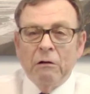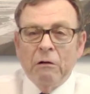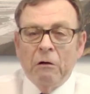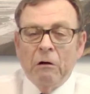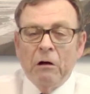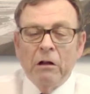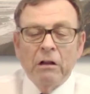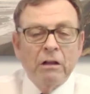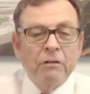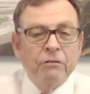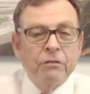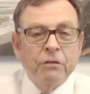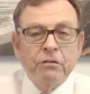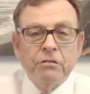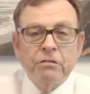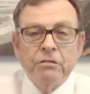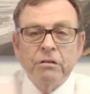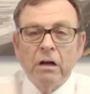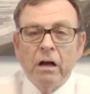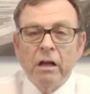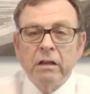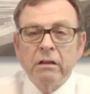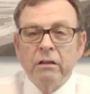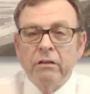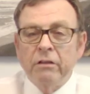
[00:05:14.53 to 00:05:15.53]
all of a
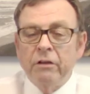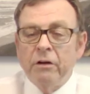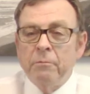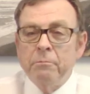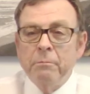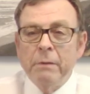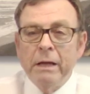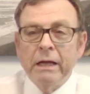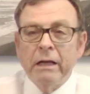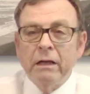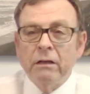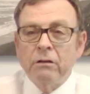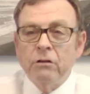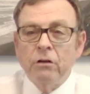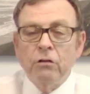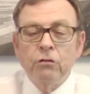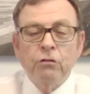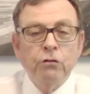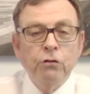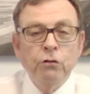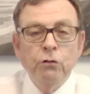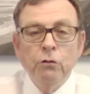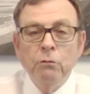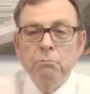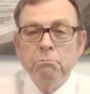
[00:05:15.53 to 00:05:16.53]
sudden they're making this
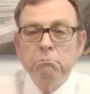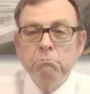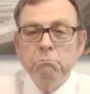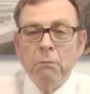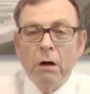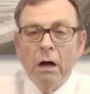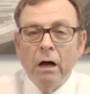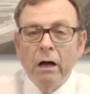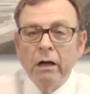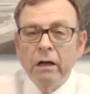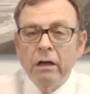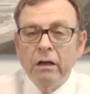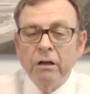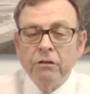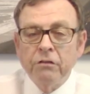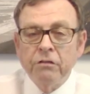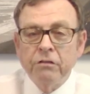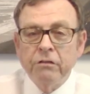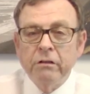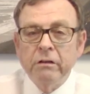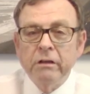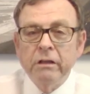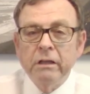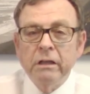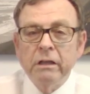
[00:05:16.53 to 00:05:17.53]

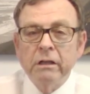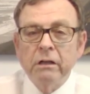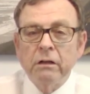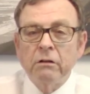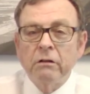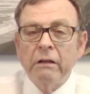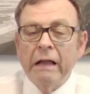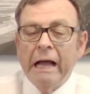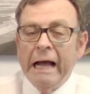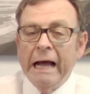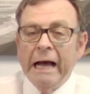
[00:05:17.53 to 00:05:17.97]
humongous deal